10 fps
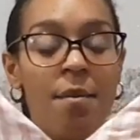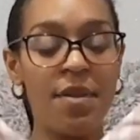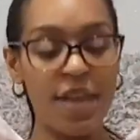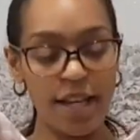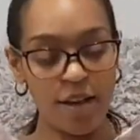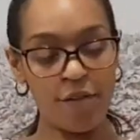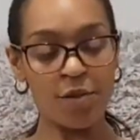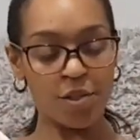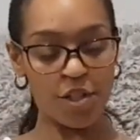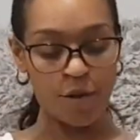but then I
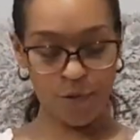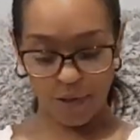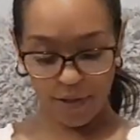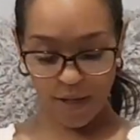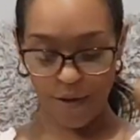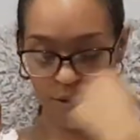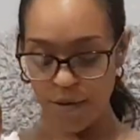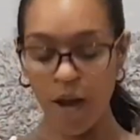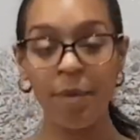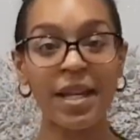thought, you know what? No,
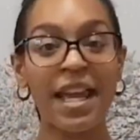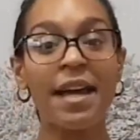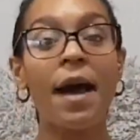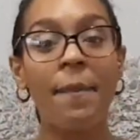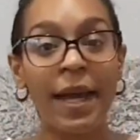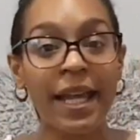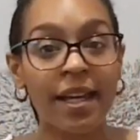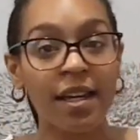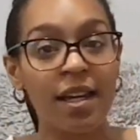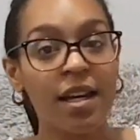I'm gonna get a
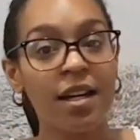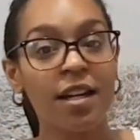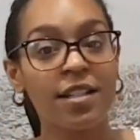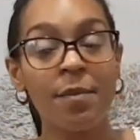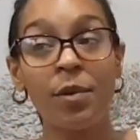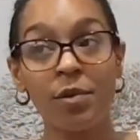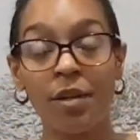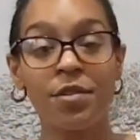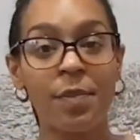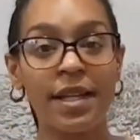pink because I bought
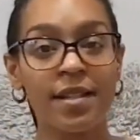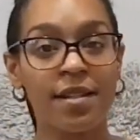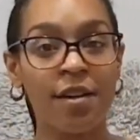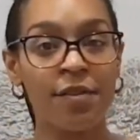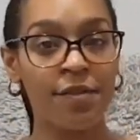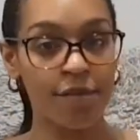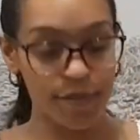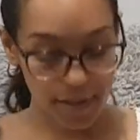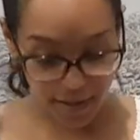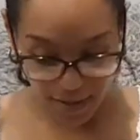loads of pink stuff
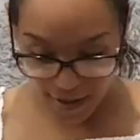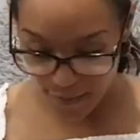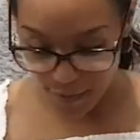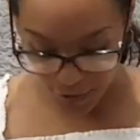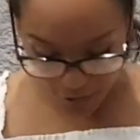um,